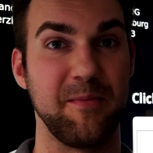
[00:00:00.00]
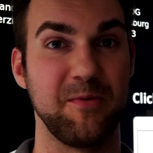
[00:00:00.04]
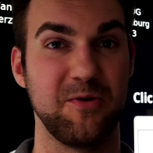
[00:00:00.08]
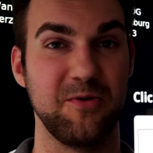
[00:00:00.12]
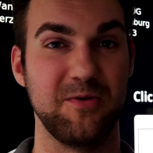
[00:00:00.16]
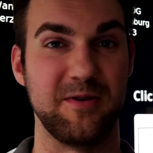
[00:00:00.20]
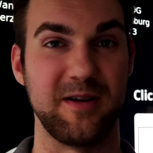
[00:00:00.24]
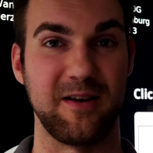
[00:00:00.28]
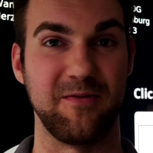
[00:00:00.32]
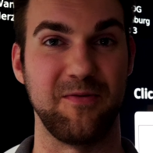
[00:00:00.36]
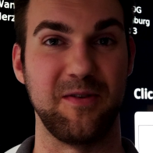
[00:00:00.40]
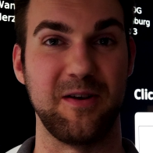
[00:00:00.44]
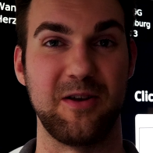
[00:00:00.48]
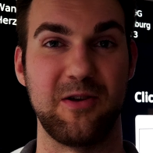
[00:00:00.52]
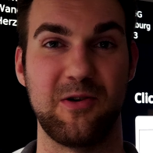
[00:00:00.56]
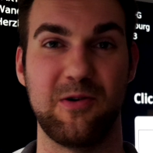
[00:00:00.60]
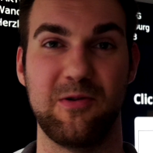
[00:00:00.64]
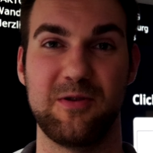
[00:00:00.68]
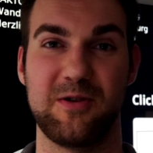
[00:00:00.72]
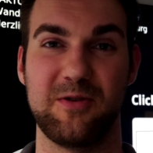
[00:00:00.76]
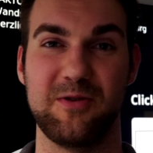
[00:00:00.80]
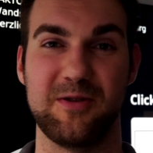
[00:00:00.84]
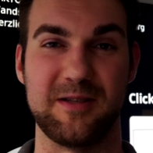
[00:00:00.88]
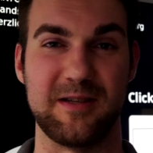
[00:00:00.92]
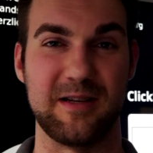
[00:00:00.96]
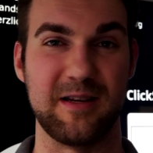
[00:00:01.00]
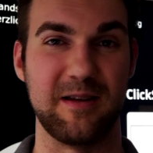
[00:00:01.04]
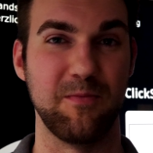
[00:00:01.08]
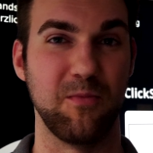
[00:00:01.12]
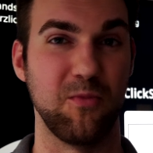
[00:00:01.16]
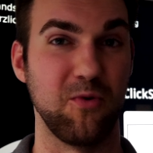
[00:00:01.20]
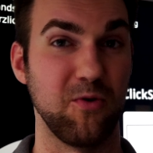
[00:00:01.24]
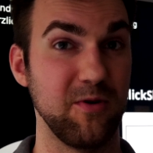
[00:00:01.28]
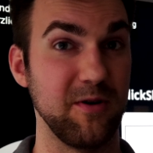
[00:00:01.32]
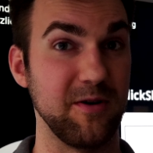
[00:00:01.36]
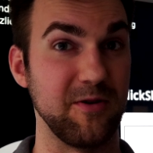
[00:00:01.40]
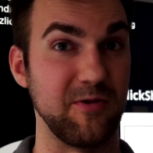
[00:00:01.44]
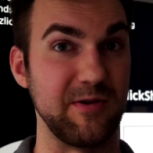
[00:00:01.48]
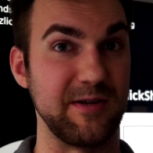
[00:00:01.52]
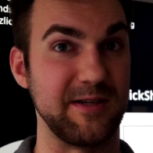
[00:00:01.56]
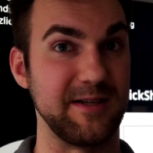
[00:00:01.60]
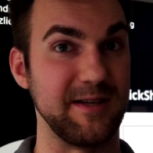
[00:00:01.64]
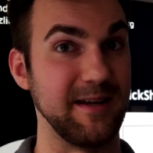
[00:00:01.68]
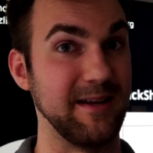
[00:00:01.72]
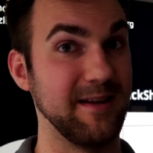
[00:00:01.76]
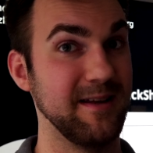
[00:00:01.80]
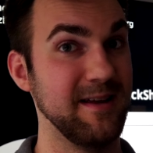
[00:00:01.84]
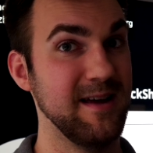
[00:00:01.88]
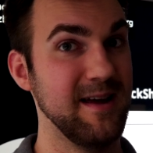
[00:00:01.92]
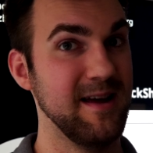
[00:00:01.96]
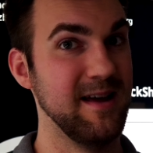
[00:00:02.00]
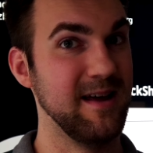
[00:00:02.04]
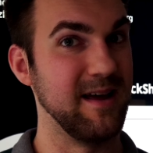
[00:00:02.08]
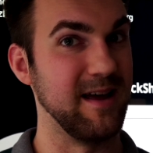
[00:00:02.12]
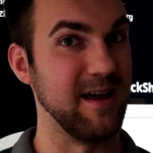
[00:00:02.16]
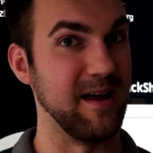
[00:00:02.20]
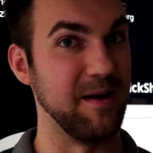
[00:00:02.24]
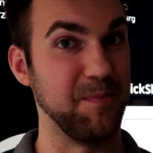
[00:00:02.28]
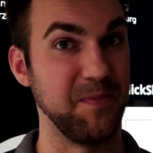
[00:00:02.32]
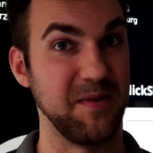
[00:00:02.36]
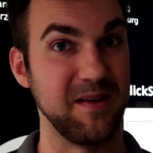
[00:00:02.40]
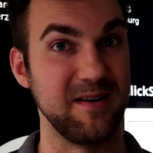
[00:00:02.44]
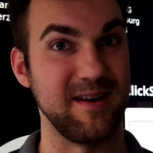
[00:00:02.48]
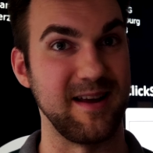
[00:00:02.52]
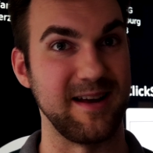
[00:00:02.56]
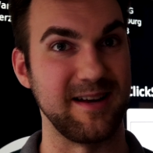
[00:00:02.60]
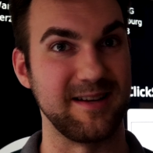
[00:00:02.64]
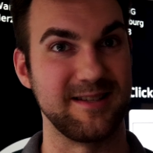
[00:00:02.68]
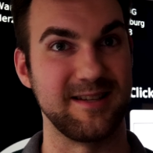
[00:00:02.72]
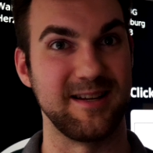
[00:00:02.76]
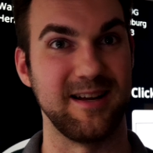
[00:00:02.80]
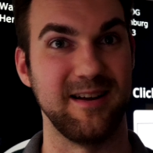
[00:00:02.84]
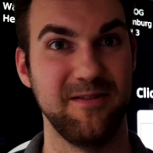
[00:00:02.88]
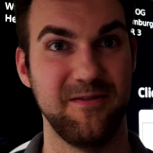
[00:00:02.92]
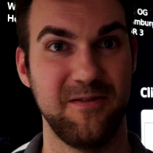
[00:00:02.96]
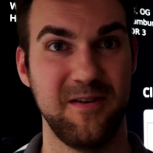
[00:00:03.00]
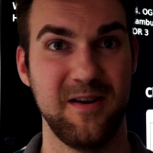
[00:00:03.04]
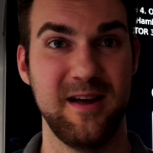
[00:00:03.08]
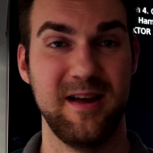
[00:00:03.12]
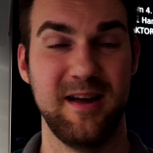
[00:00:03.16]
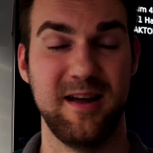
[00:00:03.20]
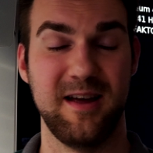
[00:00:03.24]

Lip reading: to Tech Video to see more interesting tech stuff.